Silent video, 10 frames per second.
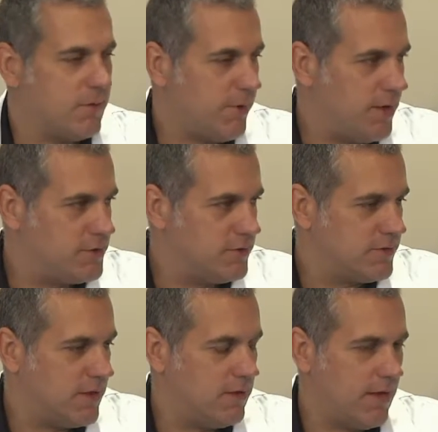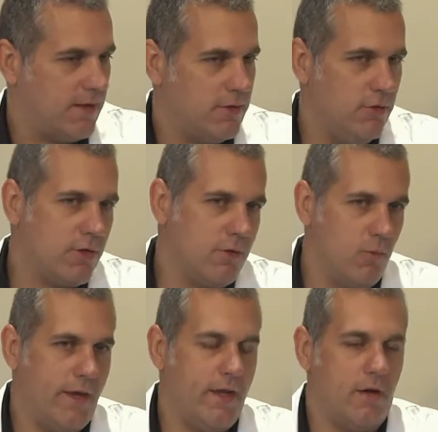to patients, and, and then you can
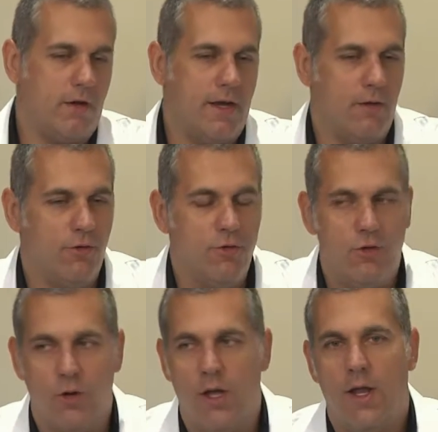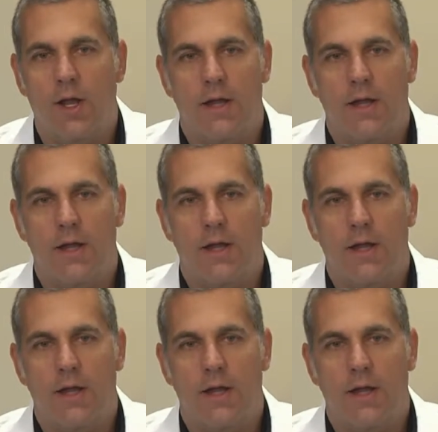weigh in on how you do it,